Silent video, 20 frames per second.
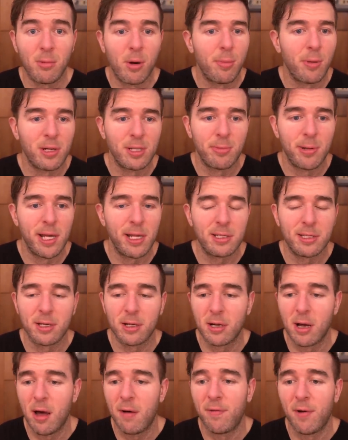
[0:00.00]

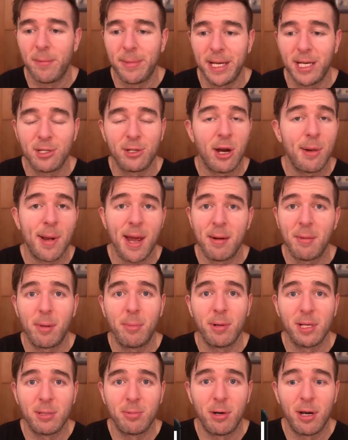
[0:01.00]
moreplates4dates.com. Follow me on Instagram,
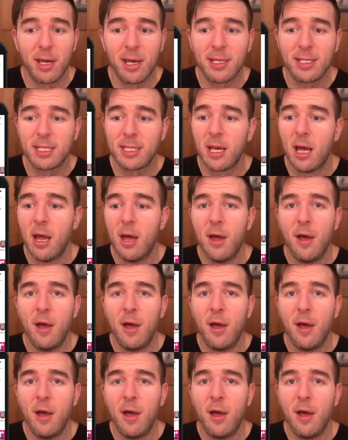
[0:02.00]
@moreplates4dates.